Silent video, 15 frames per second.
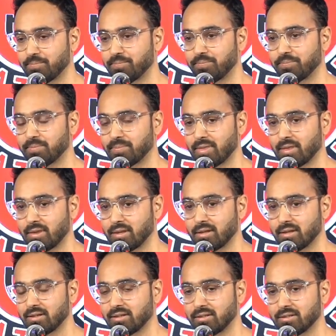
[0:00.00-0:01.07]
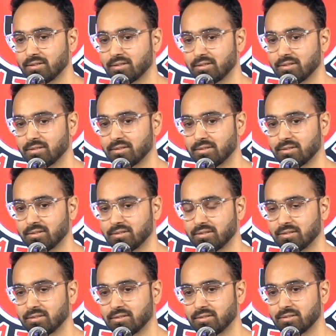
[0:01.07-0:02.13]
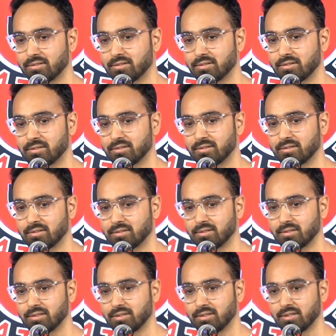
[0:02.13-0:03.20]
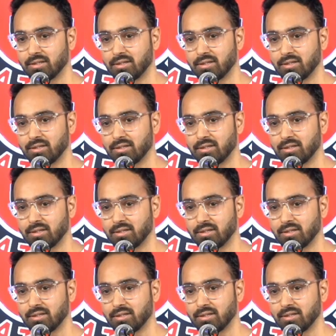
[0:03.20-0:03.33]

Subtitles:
Nothing is said.